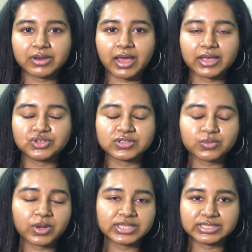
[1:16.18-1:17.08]
I just
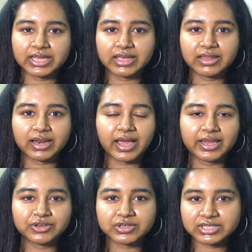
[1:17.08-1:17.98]
want to say that
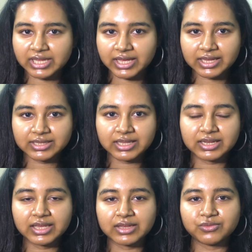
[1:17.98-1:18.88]
I understand that
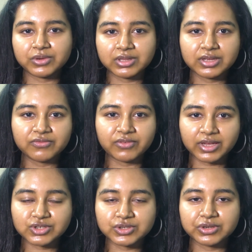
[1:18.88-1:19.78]
it can really
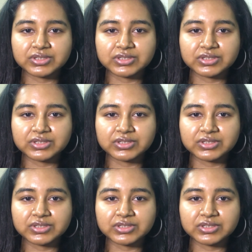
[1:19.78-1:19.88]
affect your